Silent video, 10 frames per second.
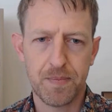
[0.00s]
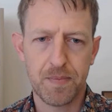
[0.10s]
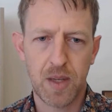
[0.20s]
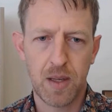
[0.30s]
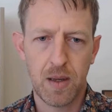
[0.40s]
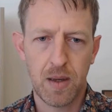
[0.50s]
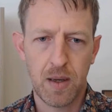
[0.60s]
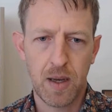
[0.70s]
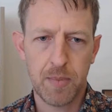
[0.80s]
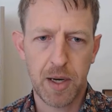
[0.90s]

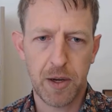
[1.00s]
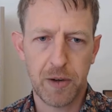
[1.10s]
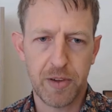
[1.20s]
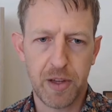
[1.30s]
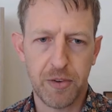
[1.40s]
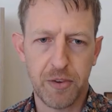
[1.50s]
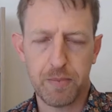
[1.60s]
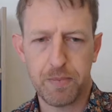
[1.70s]
I'm going to go for this.